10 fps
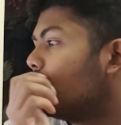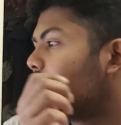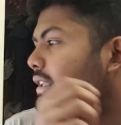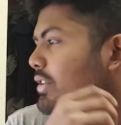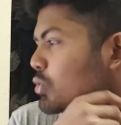
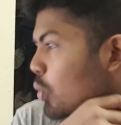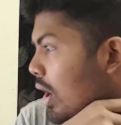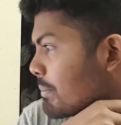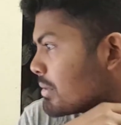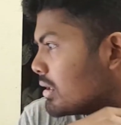The
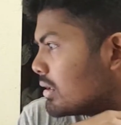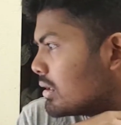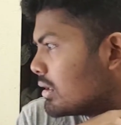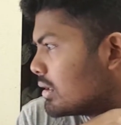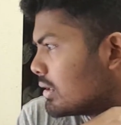swapped
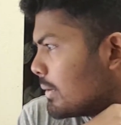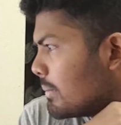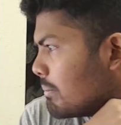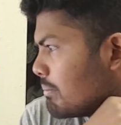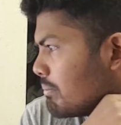
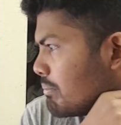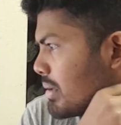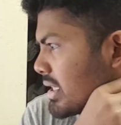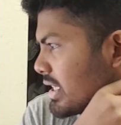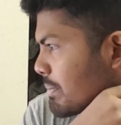
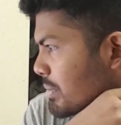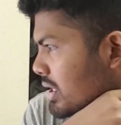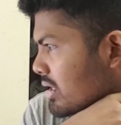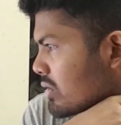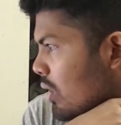
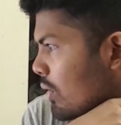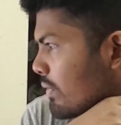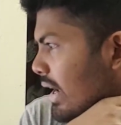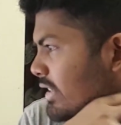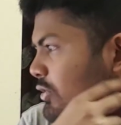perceptions
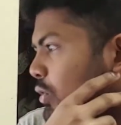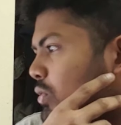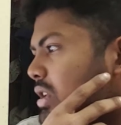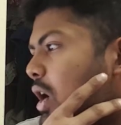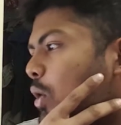of
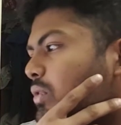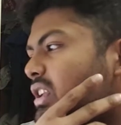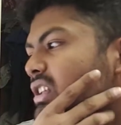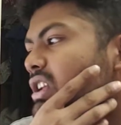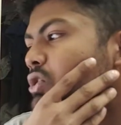Estrosa of the
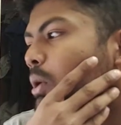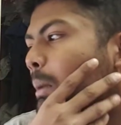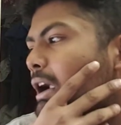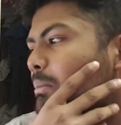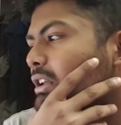Ten
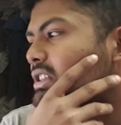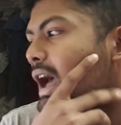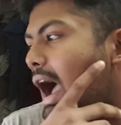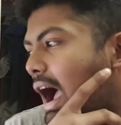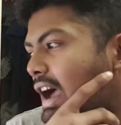Commandments
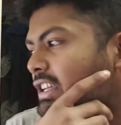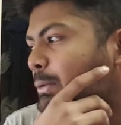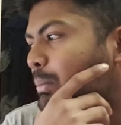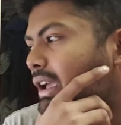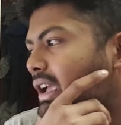
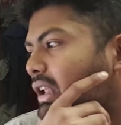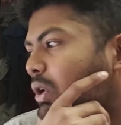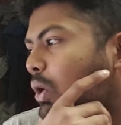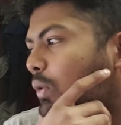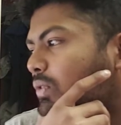and
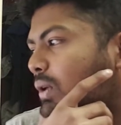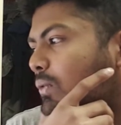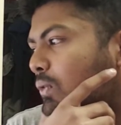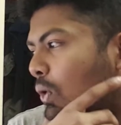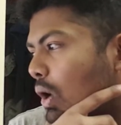male of the
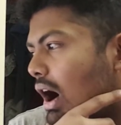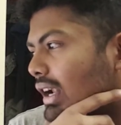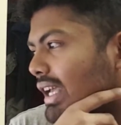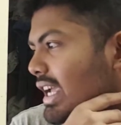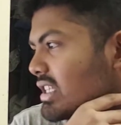four
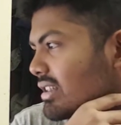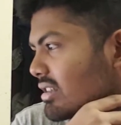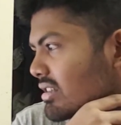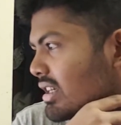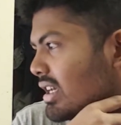
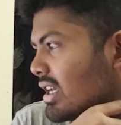archangels